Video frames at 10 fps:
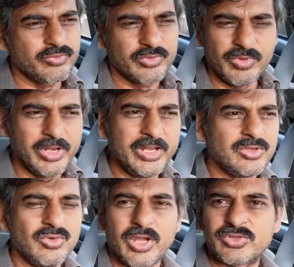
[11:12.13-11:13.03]
you will
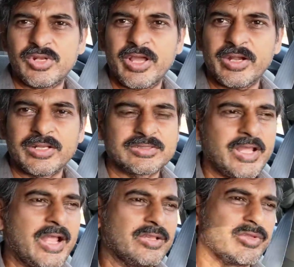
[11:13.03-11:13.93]
need to actually
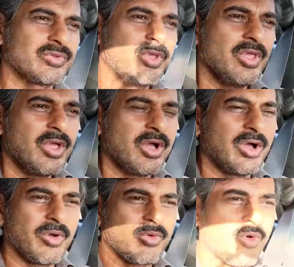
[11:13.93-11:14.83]
understand this
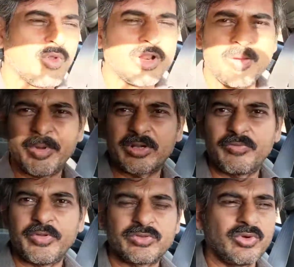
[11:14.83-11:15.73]
whole gamut of it.